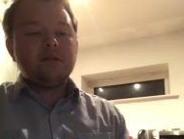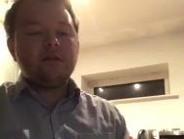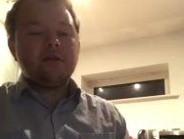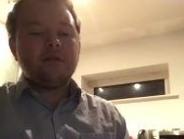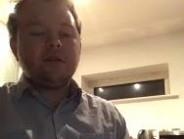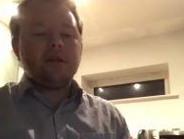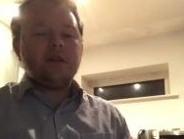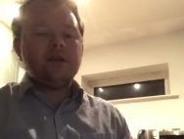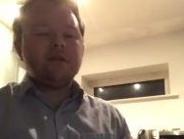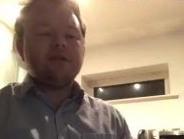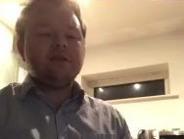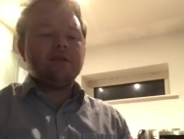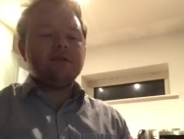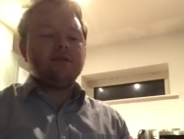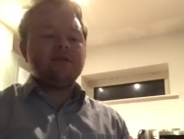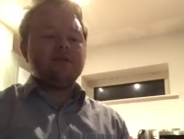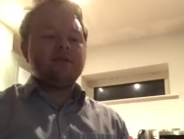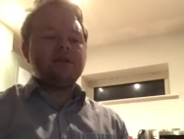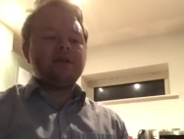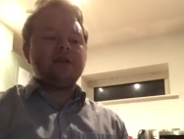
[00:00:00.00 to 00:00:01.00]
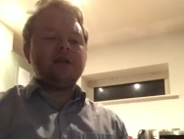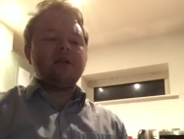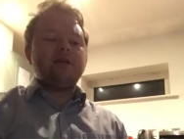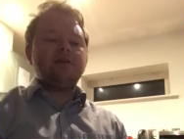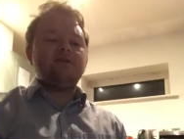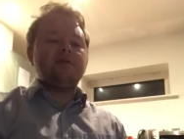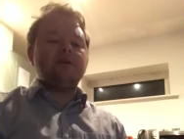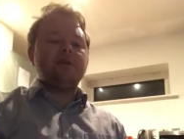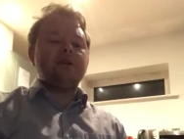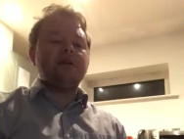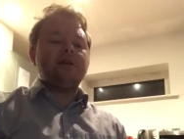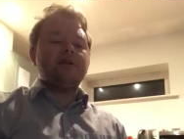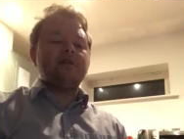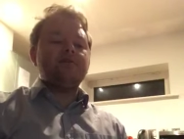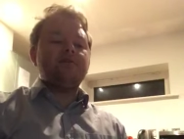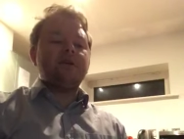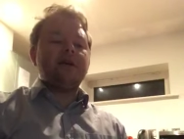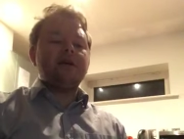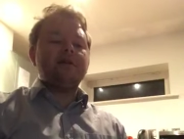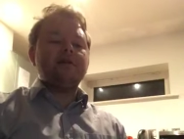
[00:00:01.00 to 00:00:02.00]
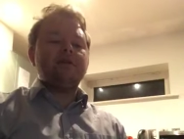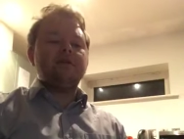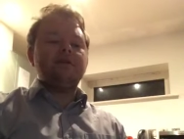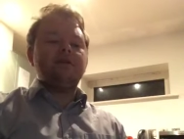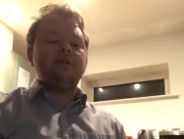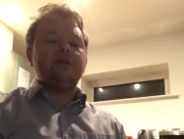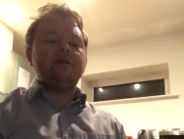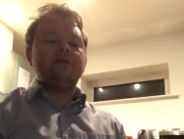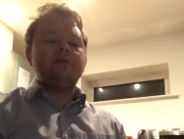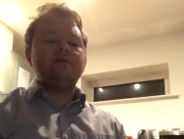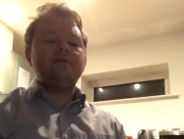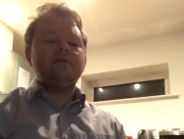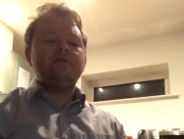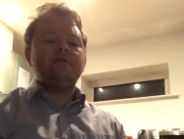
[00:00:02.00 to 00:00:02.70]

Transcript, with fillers: Alright, I'll tell you exactly what I did back in the day.